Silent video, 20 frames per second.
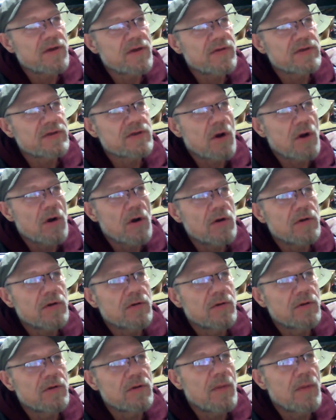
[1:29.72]
this
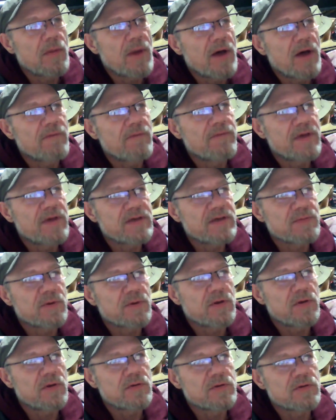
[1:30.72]
article about
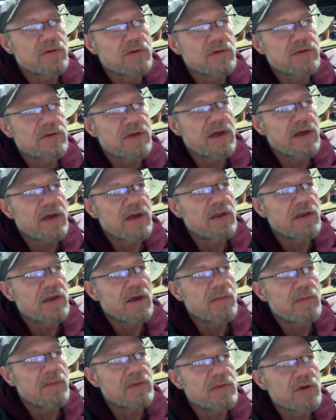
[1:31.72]
Facebook users and
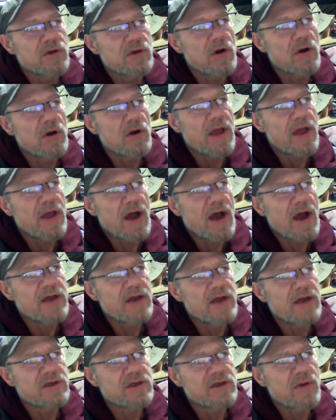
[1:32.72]
bizarre AI
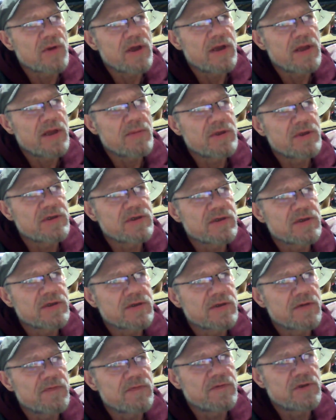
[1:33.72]
generated images
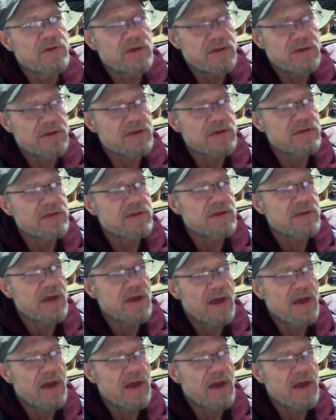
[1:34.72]
of Jesus.